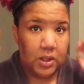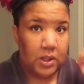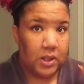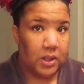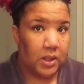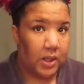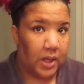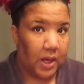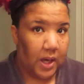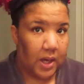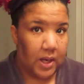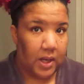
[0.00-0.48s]

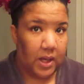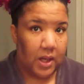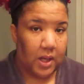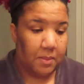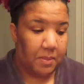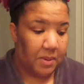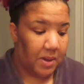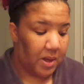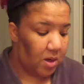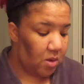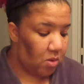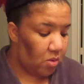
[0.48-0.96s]
cat
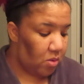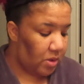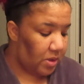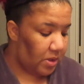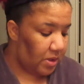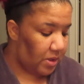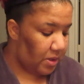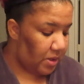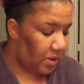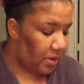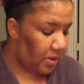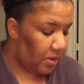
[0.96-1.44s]
headband
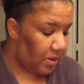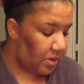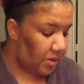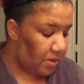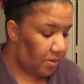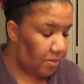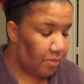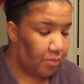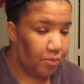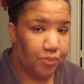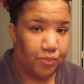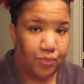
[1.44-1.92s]
on,
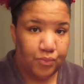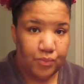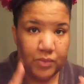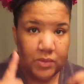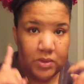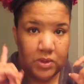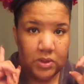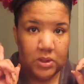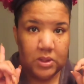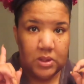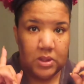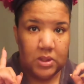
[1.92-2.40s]

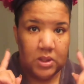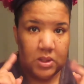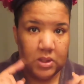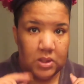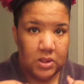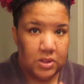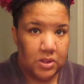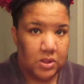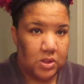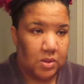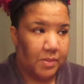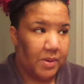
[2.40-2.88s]

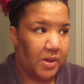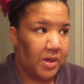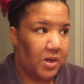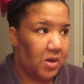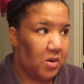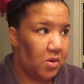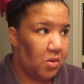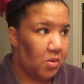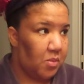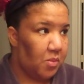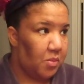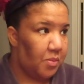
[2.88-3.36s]
so my
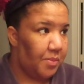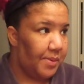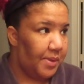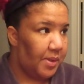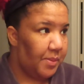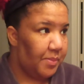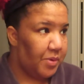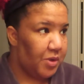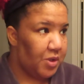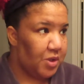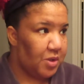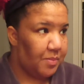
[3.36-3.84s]
hair won't be
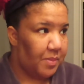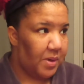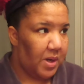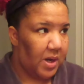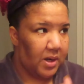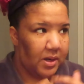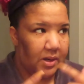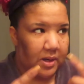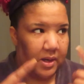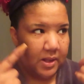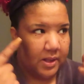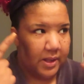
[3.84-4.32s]
pushed
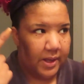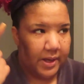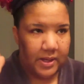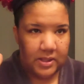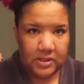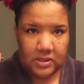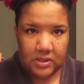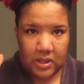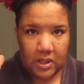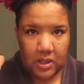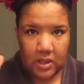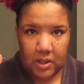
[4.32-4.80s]
back. Not like
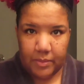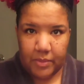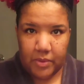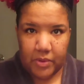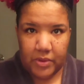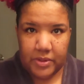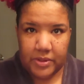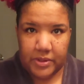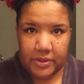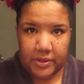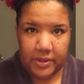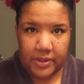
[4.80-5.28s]
it's not in a
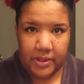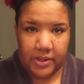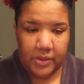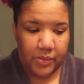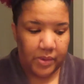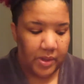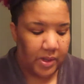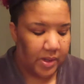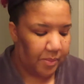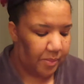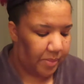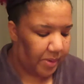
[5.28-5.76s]
ponytail
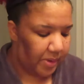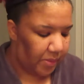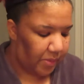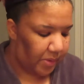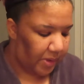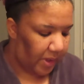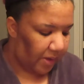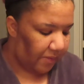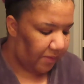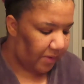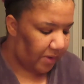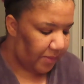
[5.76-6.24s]
anyway, but
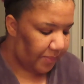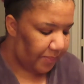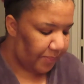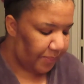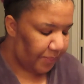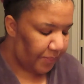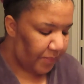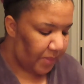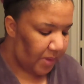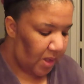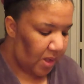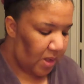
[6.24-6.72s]
whatever.
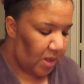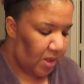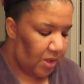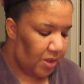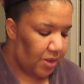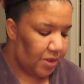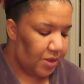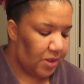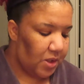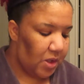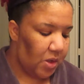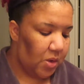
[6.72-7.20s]

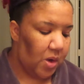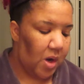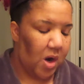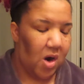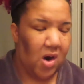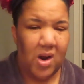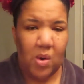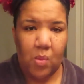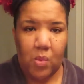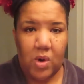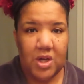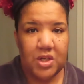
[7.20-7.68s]
So I
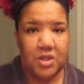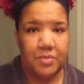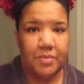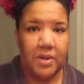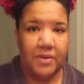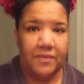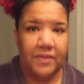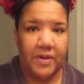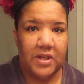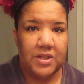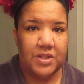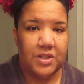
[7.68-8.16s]
already washed my
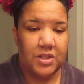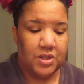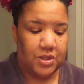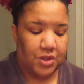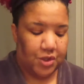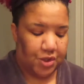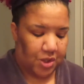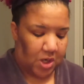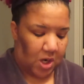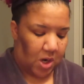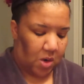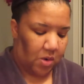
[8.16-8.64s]
face in the
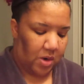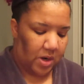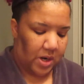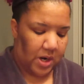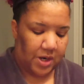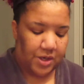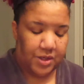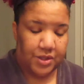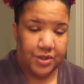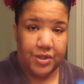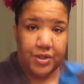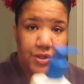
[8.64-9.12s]
shower,
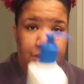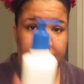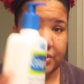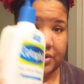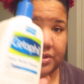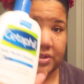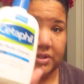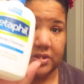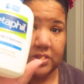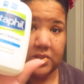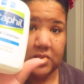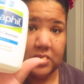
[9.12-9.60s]
and I just
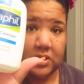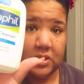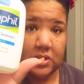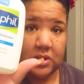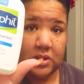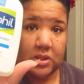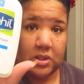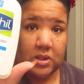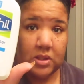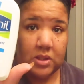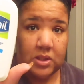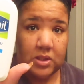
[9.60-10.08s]
used
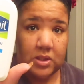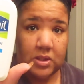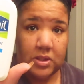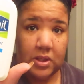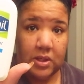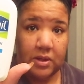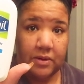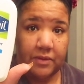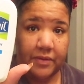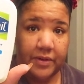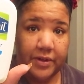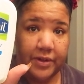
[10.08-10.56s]
this
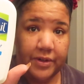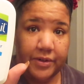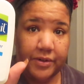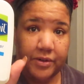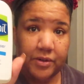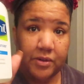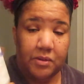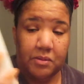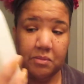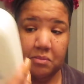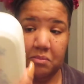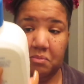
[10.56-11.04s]

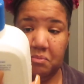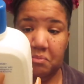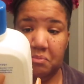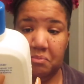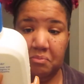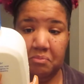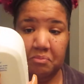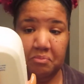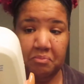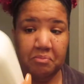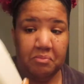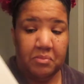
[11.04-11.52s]
Cetaphil
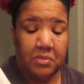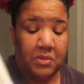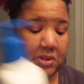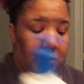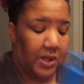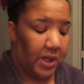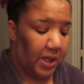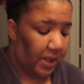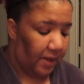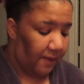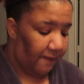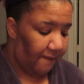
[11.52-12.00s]

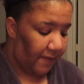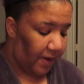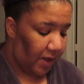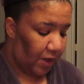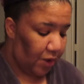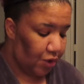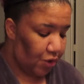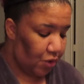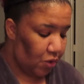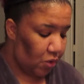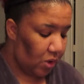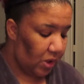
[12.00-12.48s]
Daily
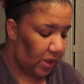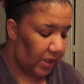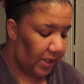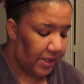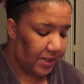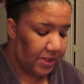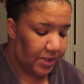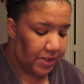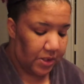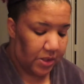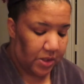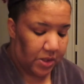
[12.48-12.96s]
Facial
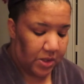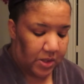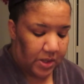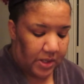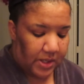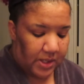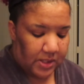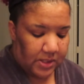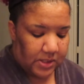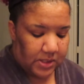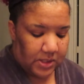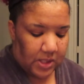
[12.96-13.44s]
Cleanser,
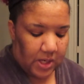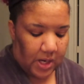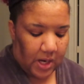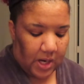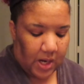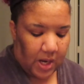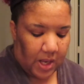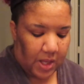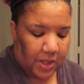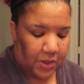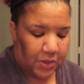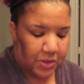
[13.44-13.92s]
and tonight
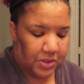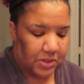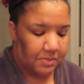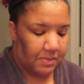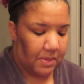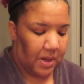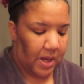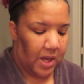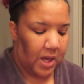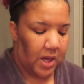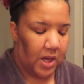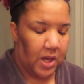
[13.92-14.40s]
I used
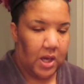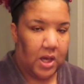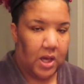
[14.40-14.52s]
my